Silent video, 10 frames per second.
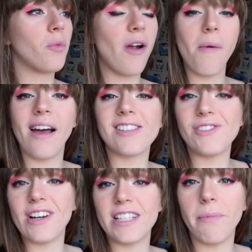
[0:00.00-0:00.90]
We're about to
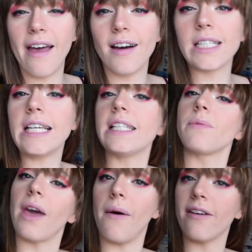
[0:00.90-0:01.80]
run to my auntie's.
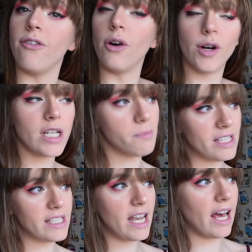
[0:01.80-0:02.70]
We're going for
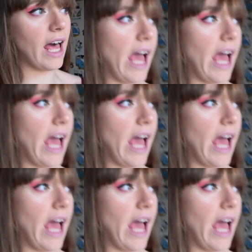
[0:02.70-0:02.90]
Christmas dinner